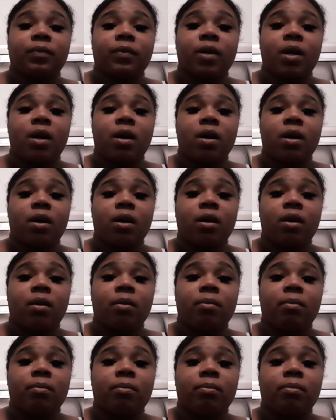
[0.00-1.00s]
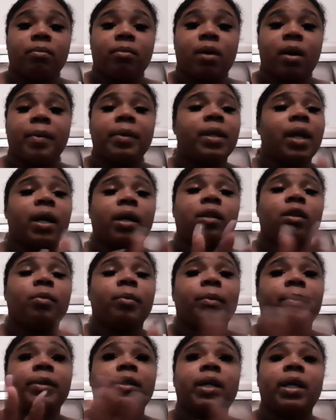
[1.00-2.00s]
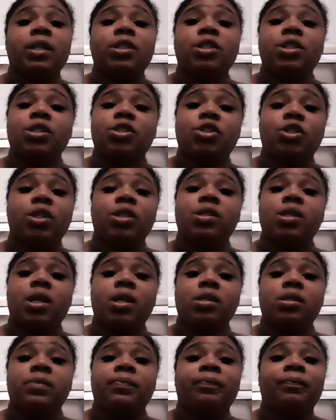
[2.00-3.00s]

I mean, not Clomid, but the HSG test.